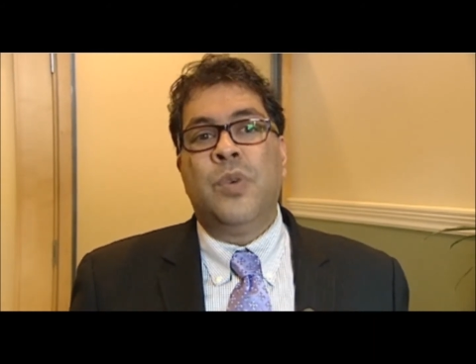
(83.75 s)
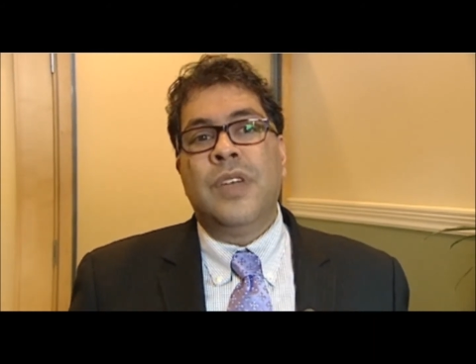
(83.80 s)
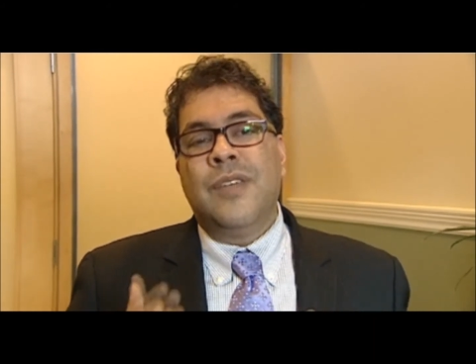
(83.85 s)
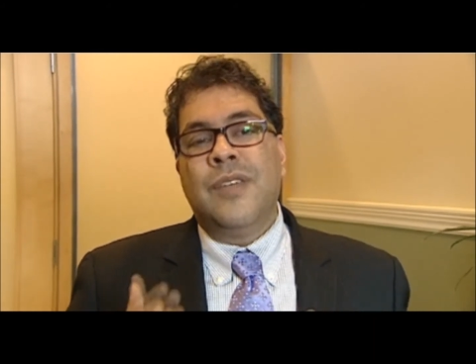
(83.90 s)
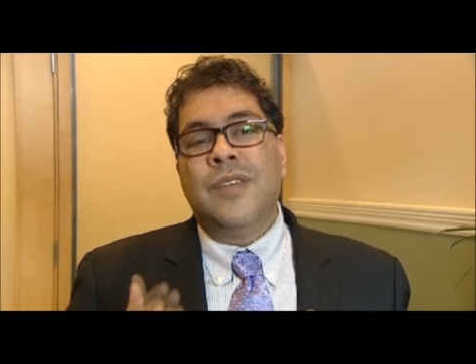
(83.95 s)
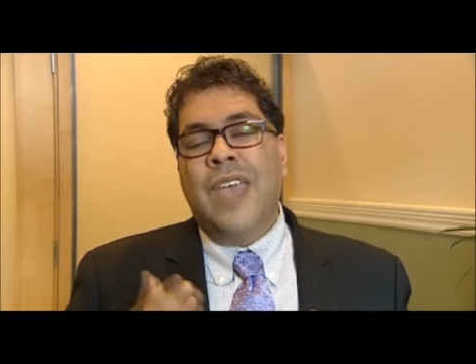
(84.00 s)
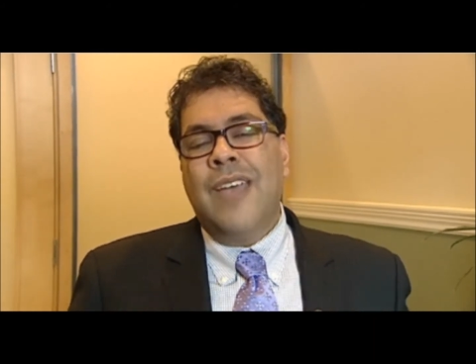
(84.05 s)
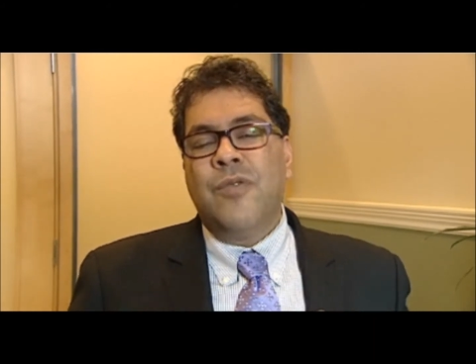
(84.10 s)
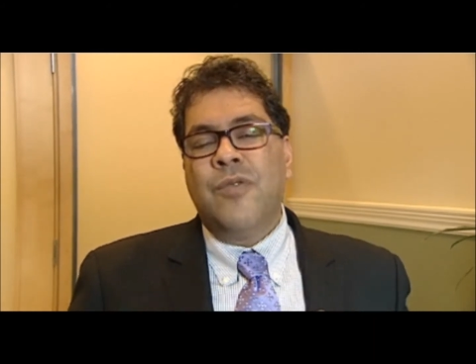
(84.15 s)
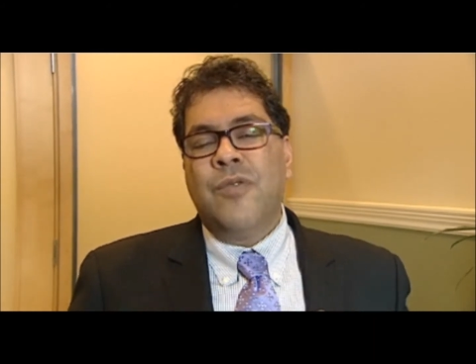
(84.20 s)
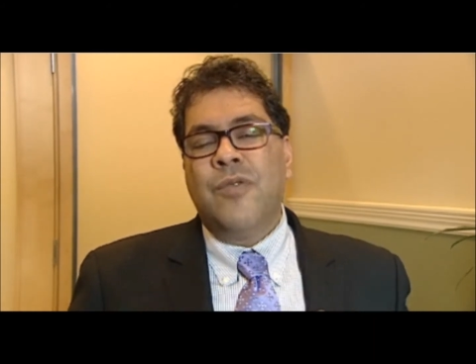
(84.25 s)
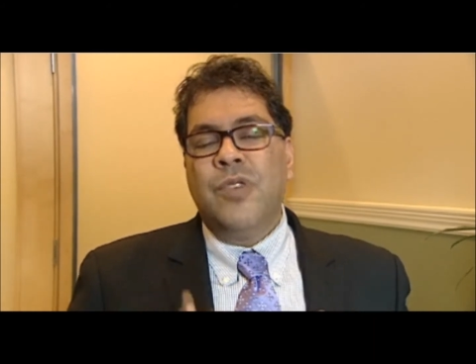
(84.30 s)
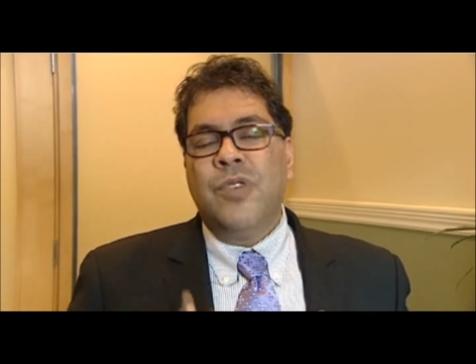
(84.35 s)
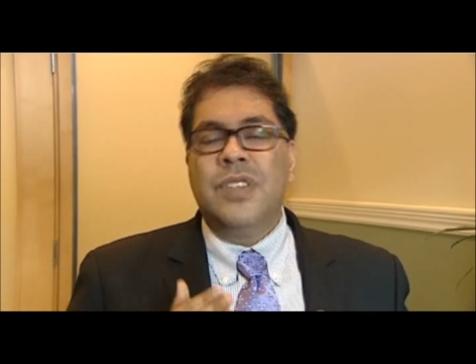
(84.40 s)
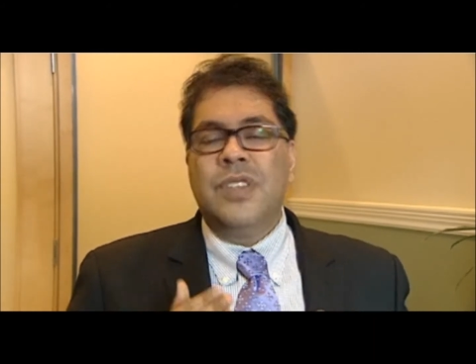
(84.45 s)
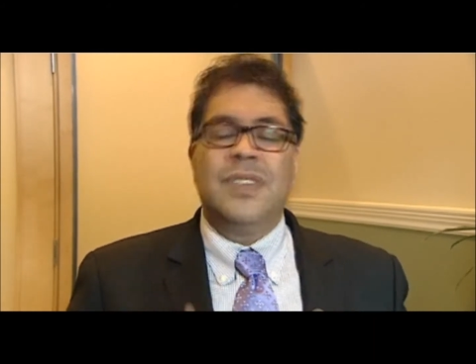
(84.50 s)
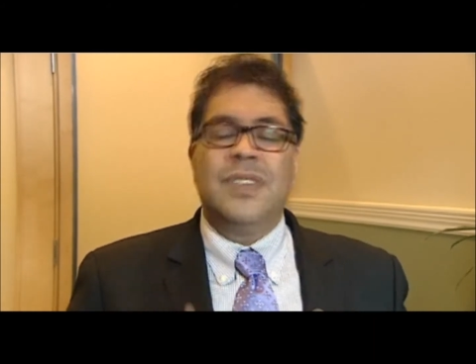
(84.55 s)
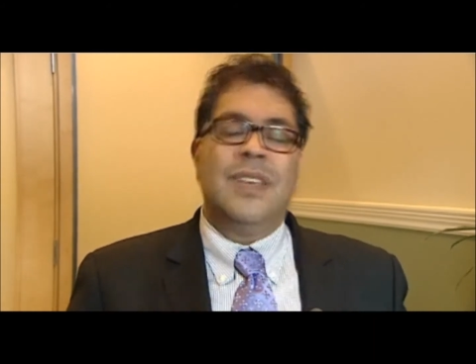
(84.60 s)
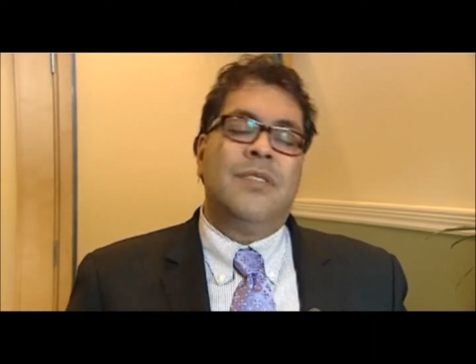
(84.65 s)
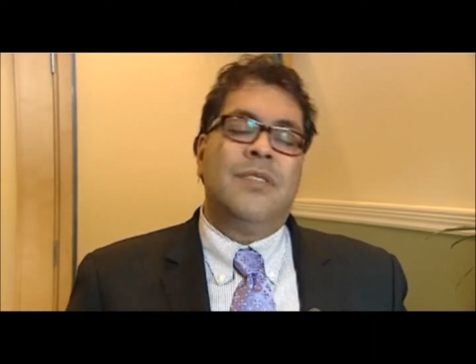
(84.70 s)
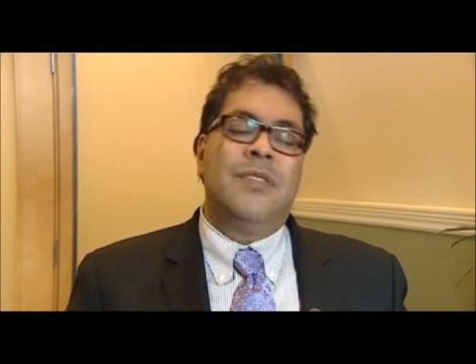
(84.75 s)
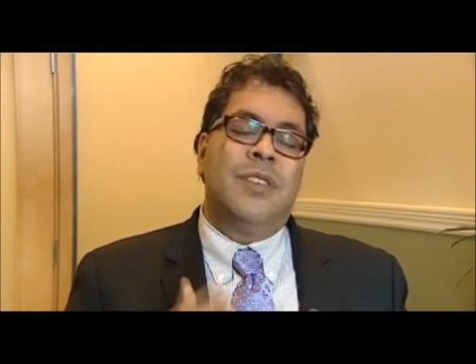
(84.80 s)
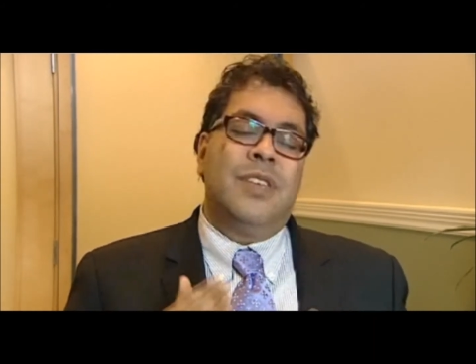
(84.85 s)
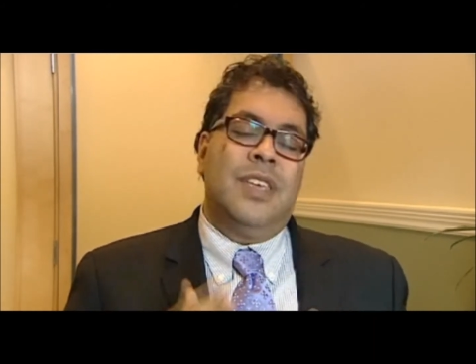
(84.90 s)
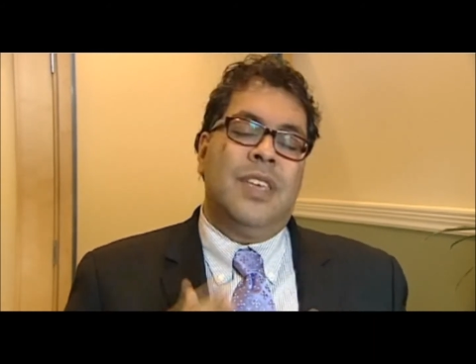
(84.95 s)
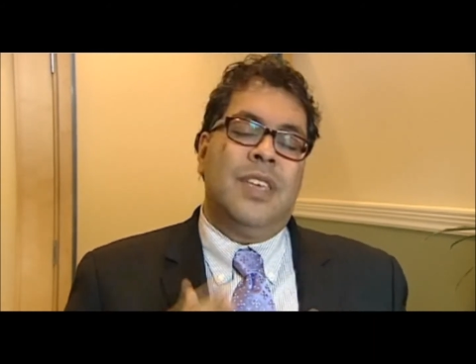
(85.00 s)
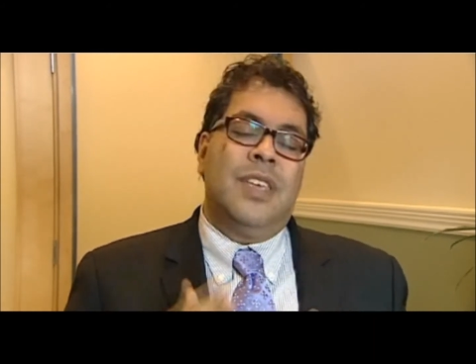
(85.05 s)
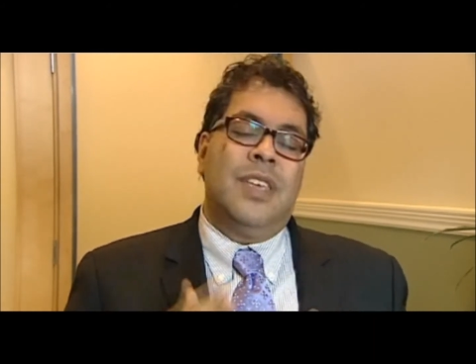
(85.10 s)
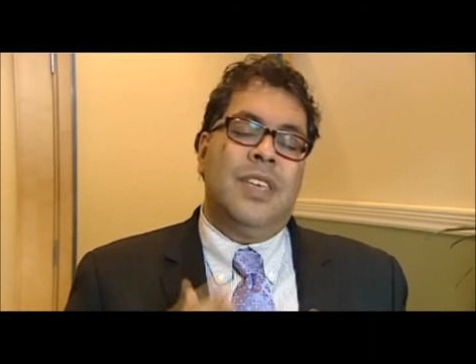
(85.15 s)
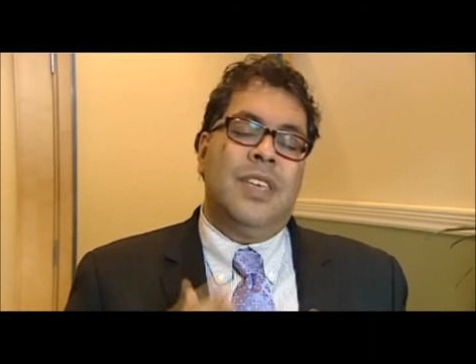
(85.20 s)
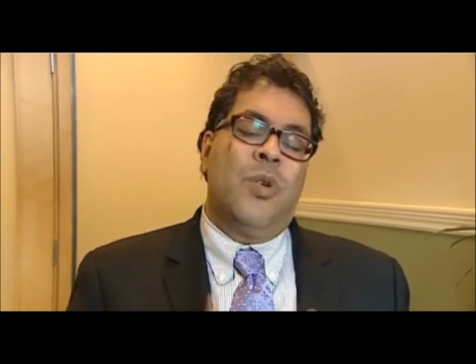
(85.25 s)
We'll give every single kid